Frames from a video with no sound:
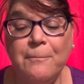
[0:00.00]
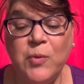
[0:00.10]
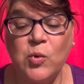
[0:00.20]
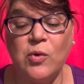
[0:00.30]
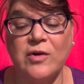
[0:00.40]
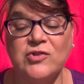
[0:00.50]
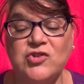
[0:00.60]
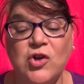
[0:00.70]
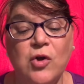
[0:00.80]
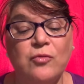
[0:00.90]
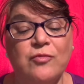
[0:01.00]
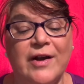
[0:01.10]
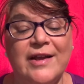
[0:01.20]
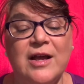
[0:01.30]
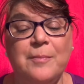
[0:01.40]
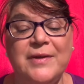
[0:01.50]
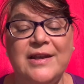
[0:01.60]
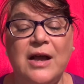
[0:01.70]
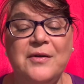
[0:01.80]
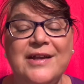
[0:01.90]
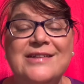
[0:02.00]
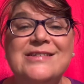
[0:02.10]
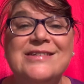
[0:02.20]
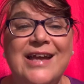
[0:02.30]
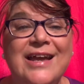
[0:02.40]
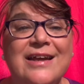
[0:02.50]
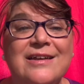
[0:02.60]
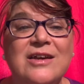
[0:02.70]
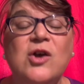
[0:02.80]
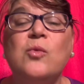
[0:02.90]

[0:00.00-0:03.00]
boards running up and down, and sand